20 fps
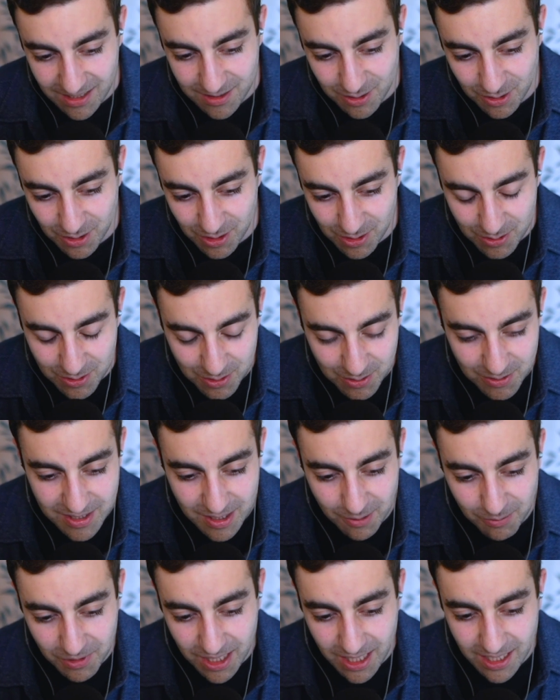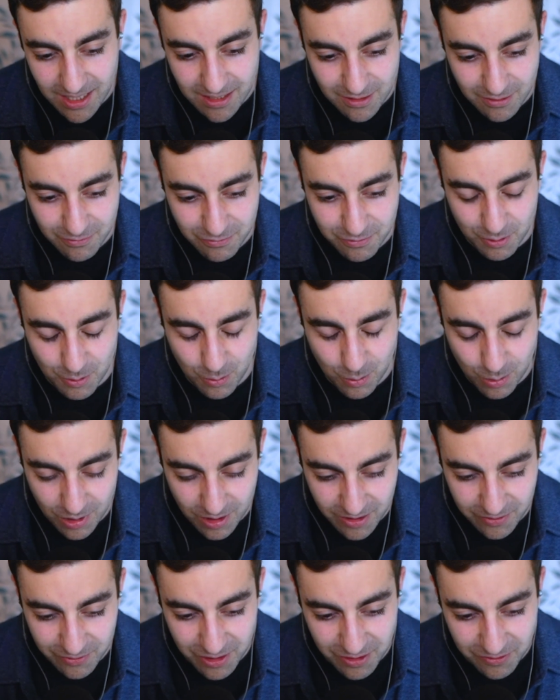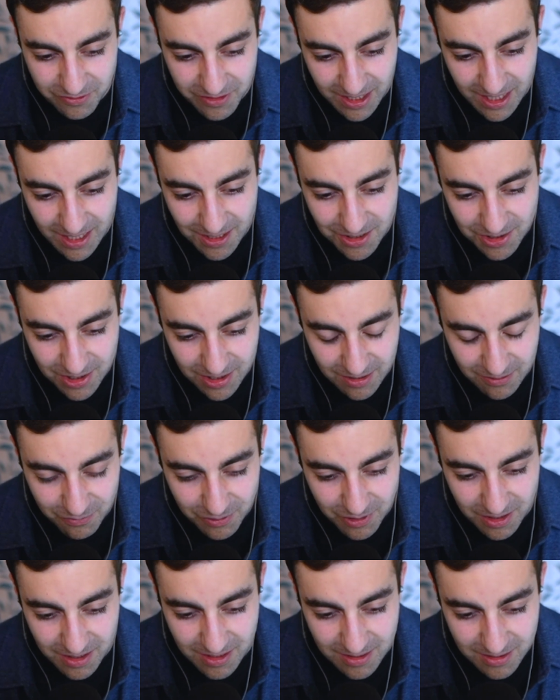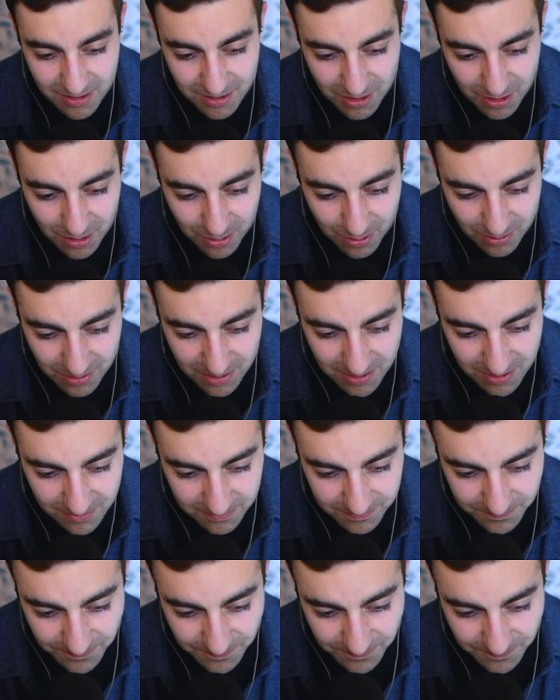so you do some kind of work verification for these nodes,